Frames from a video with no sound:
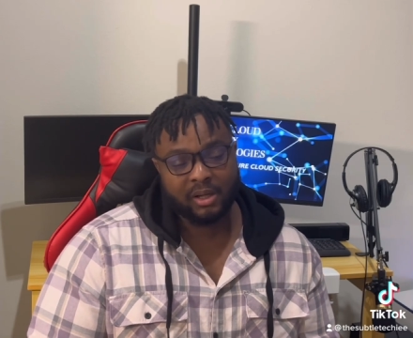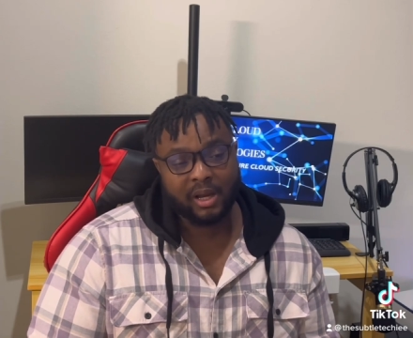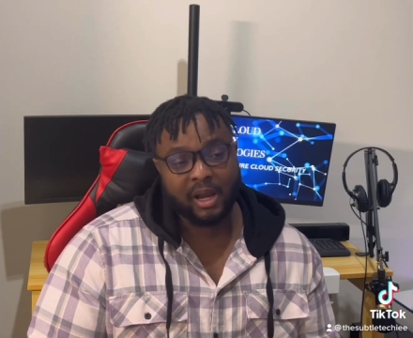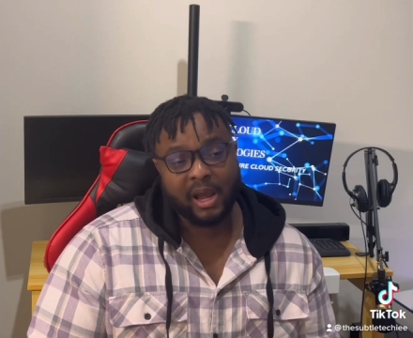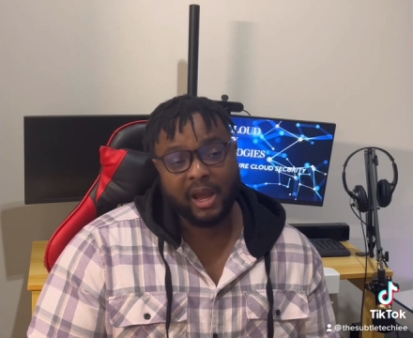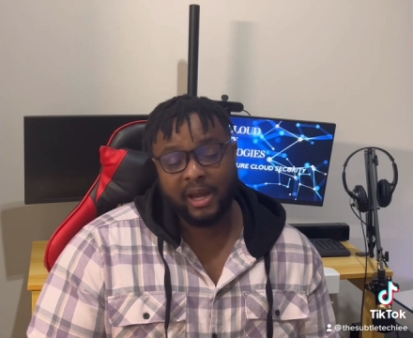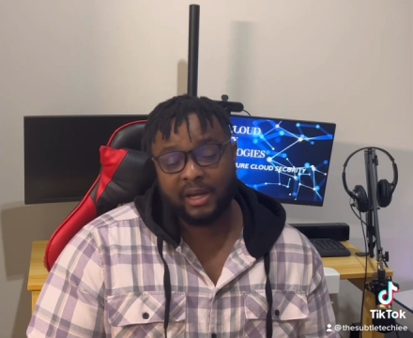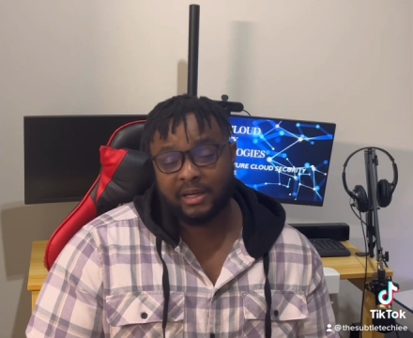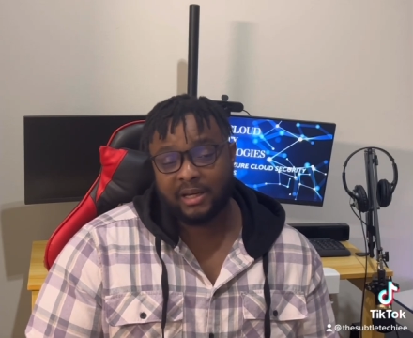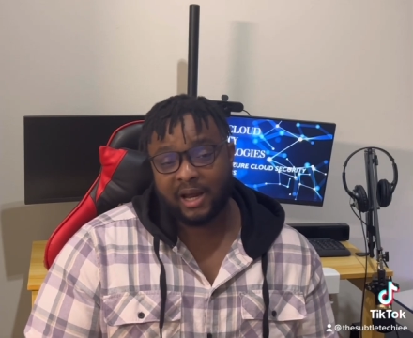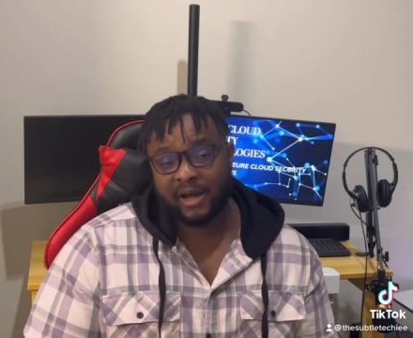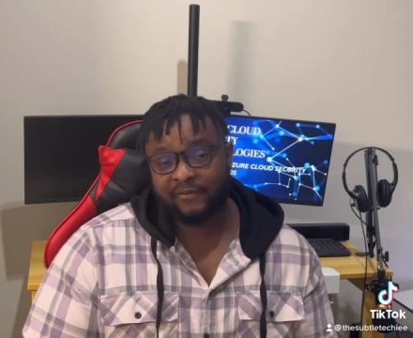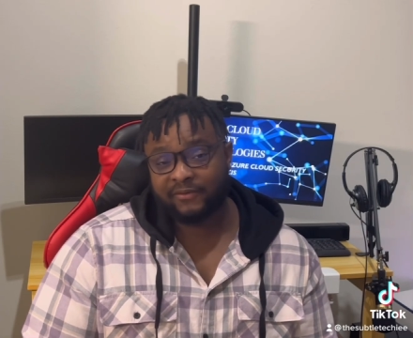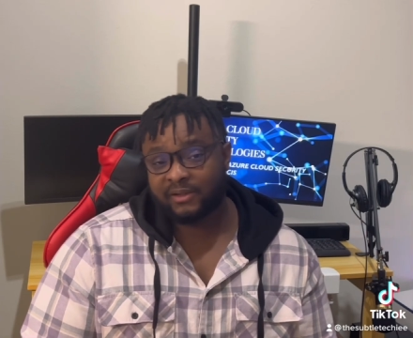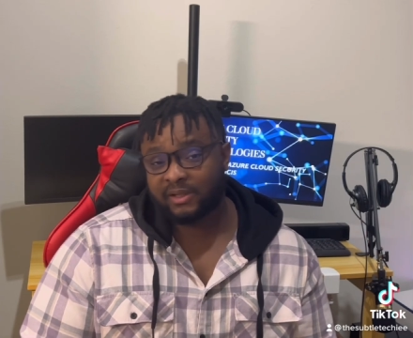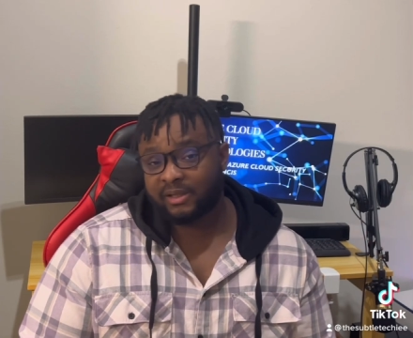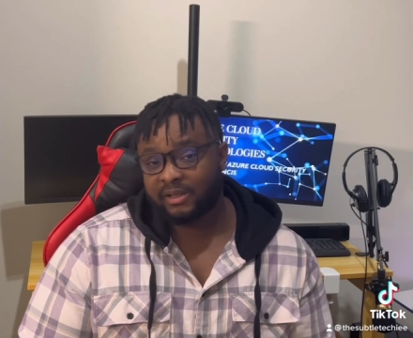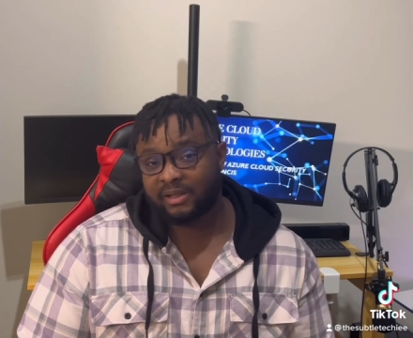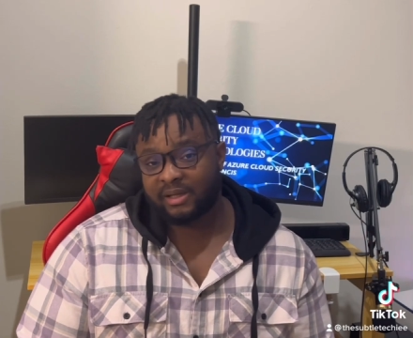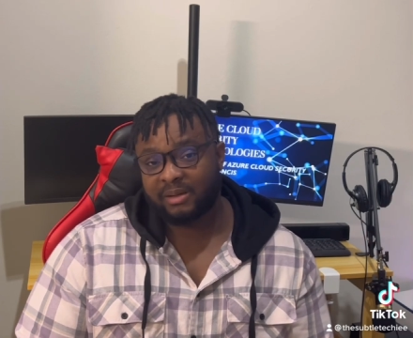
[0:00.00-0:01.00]
And
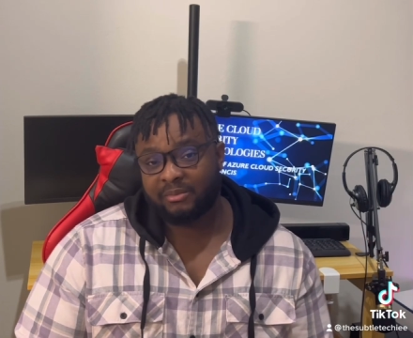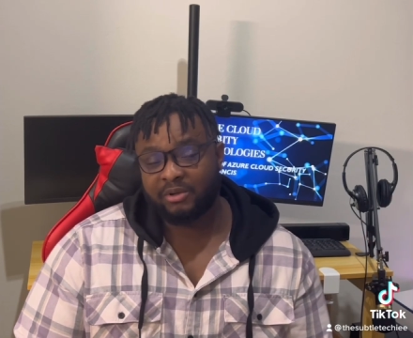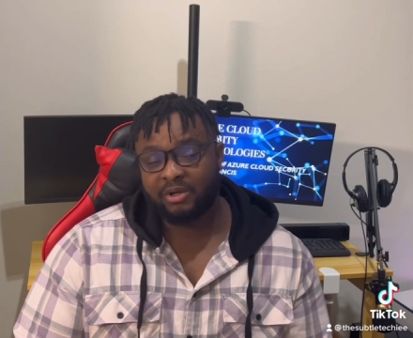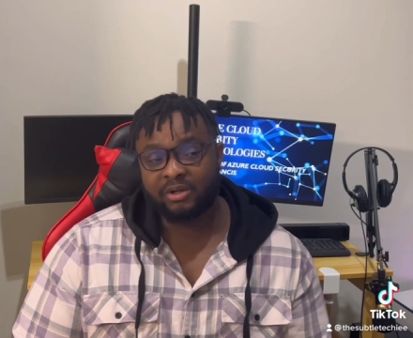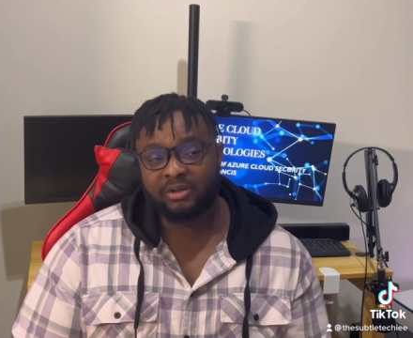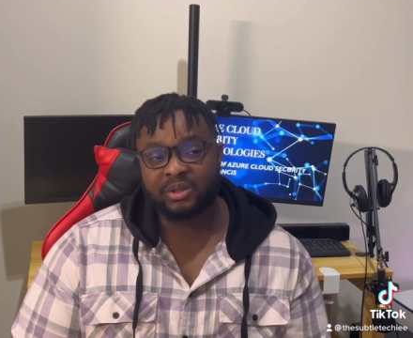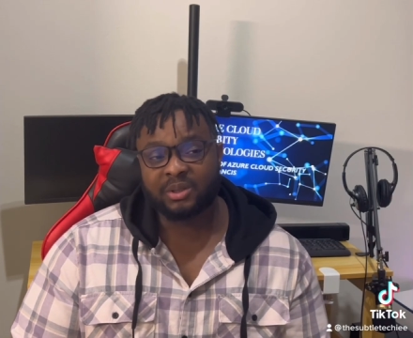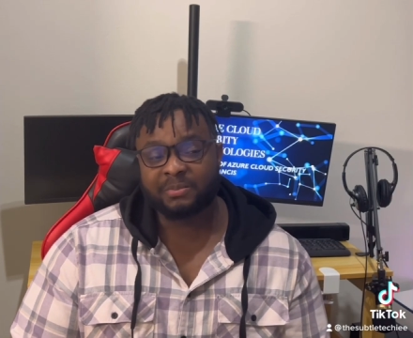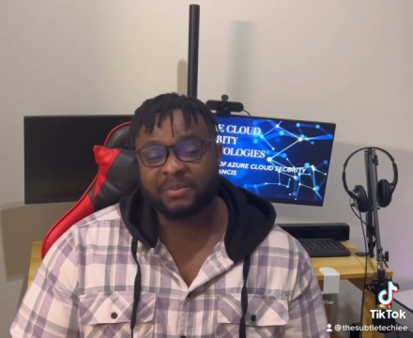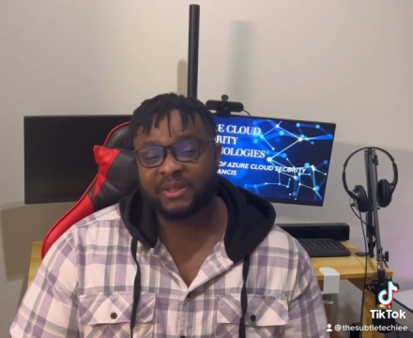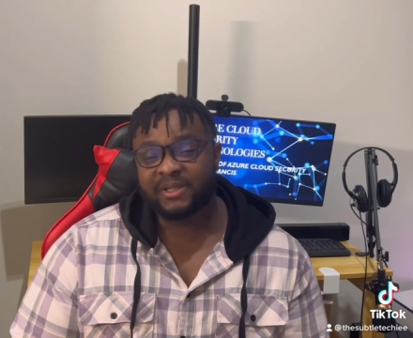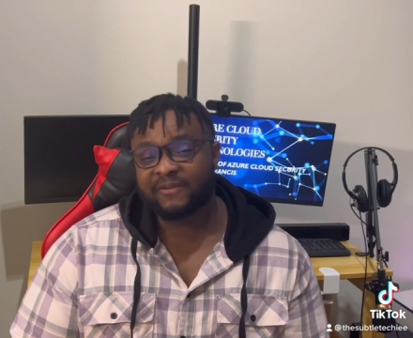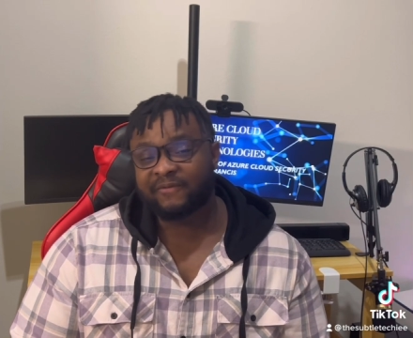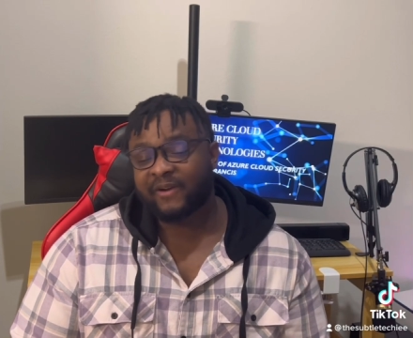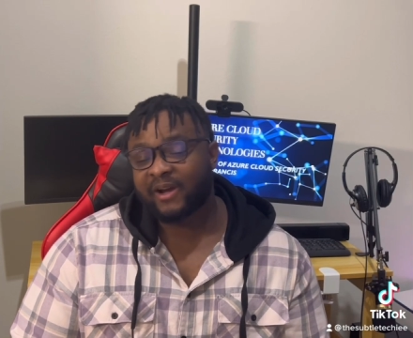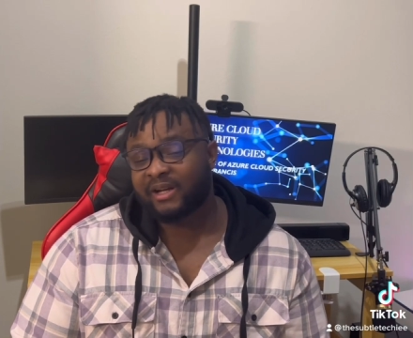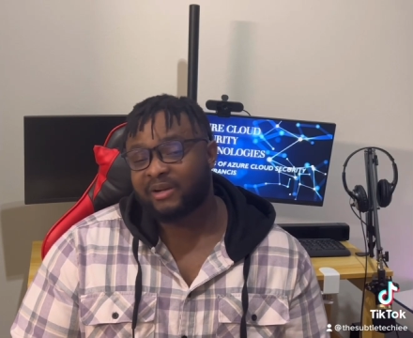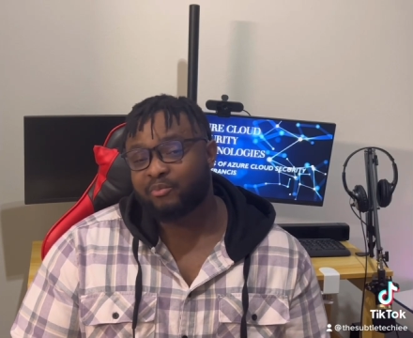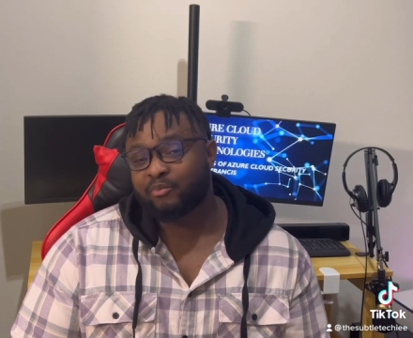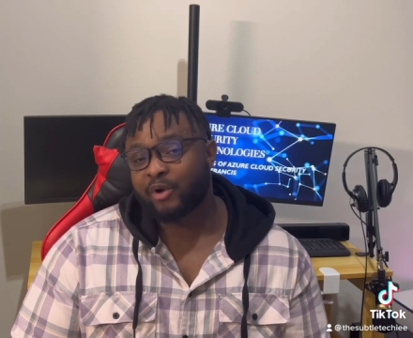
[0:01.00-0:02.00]
after the name, you need to
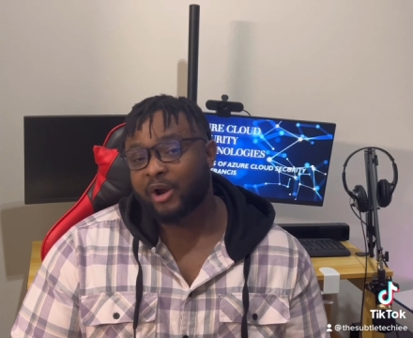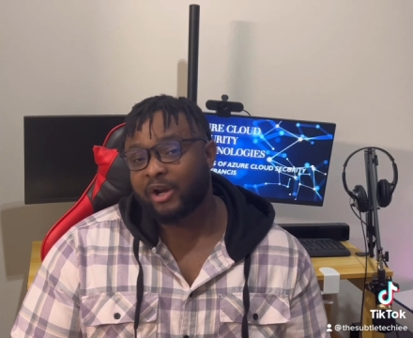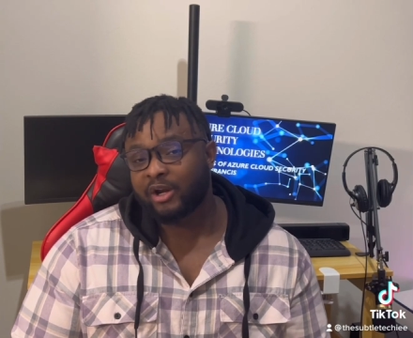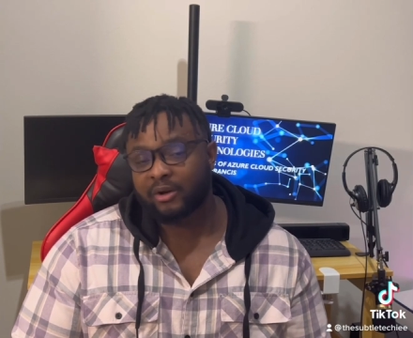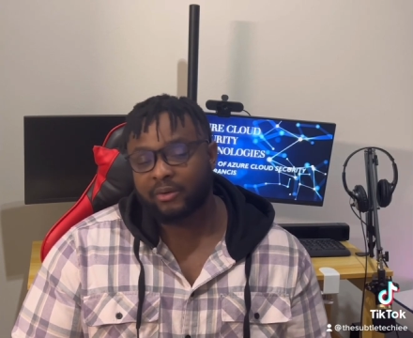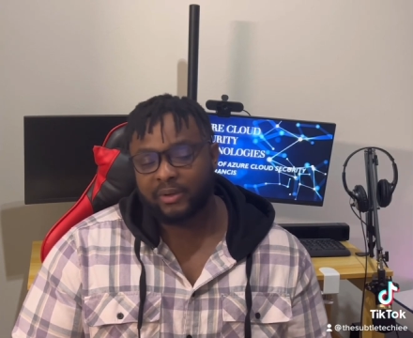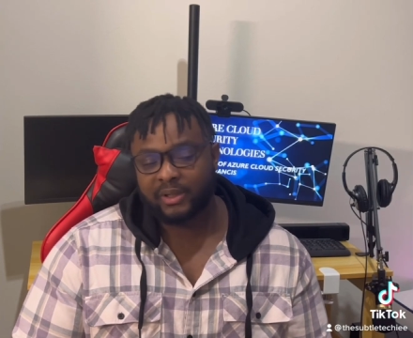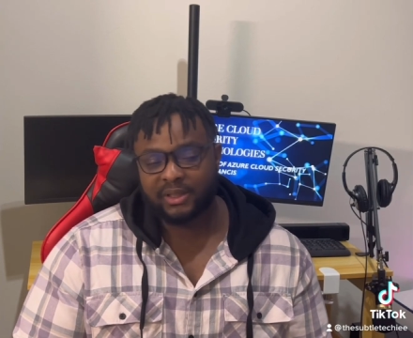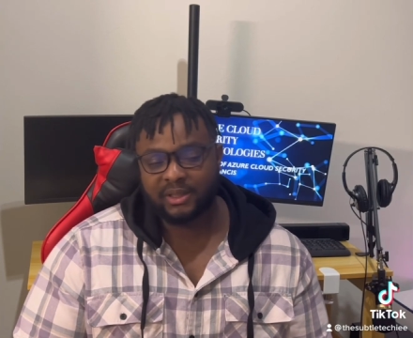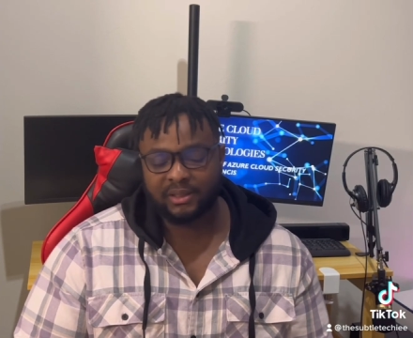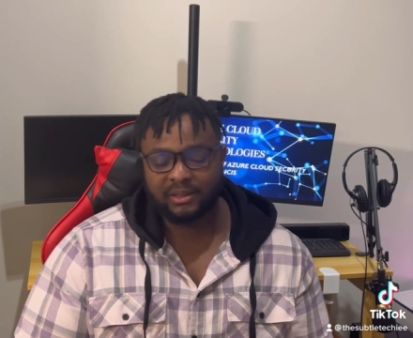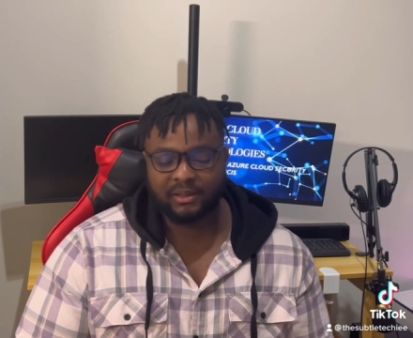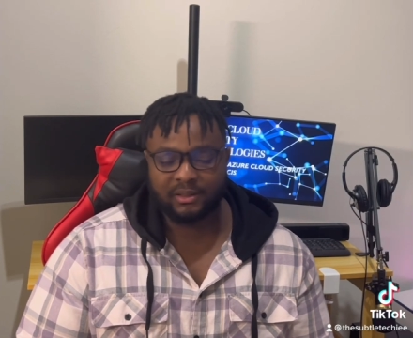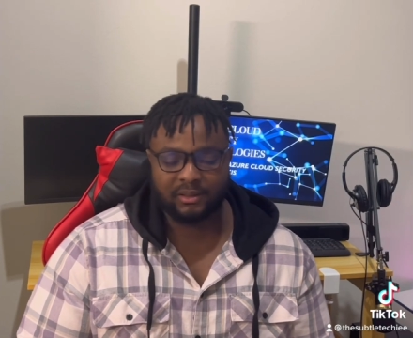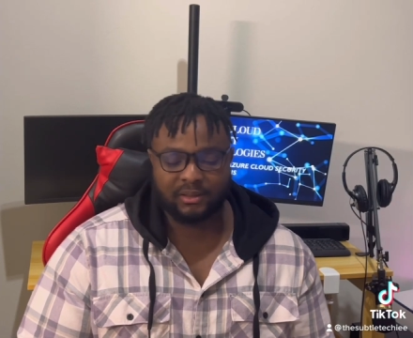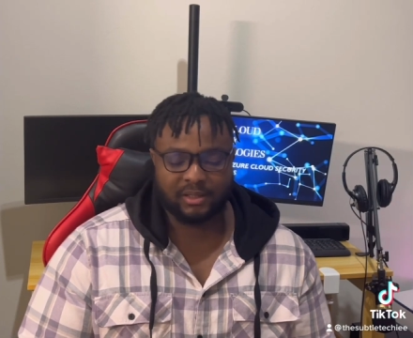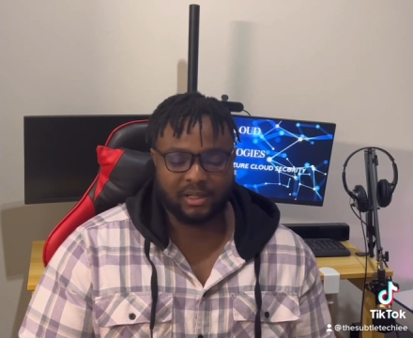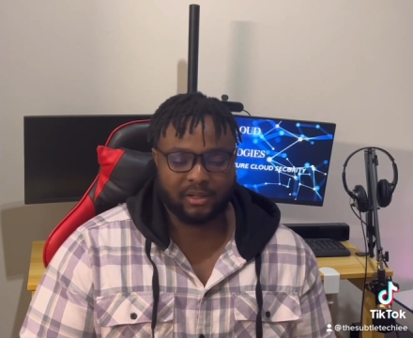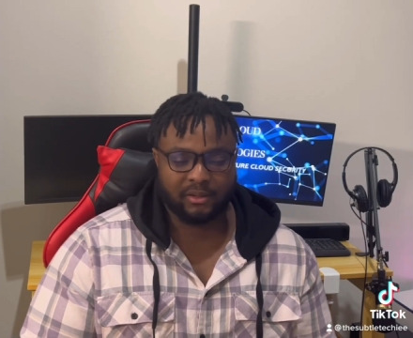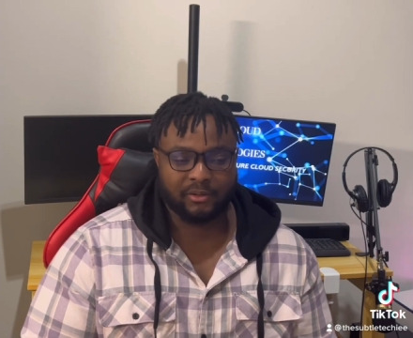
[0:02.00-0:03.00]
specify the priority.
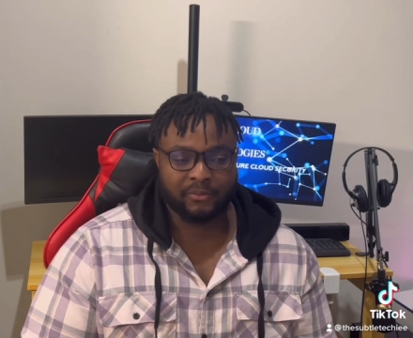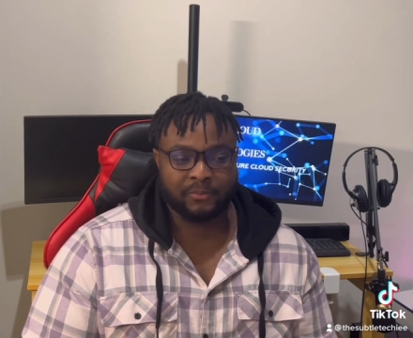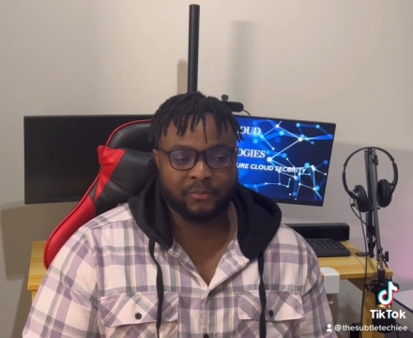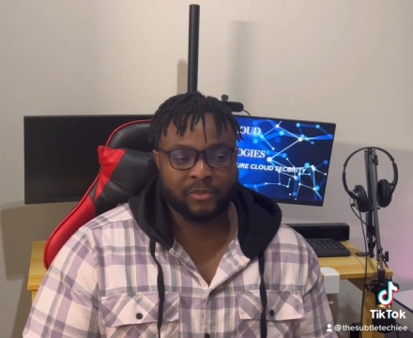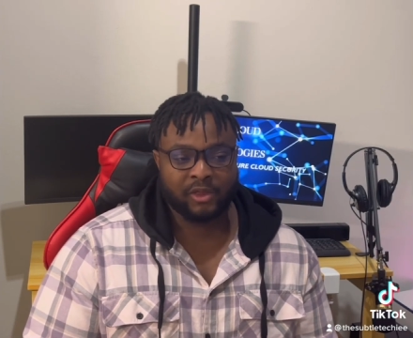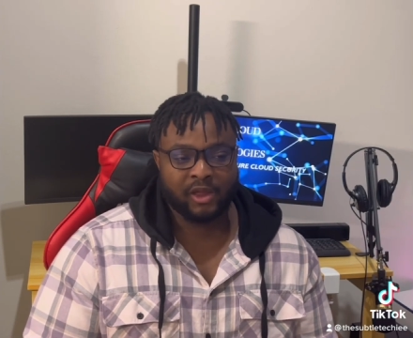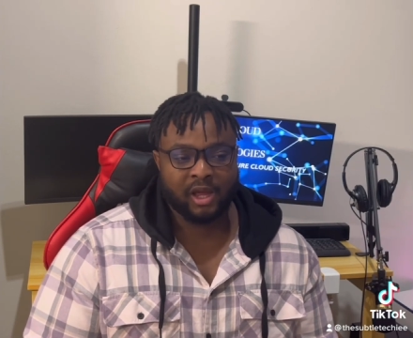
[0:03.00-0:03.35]
Now,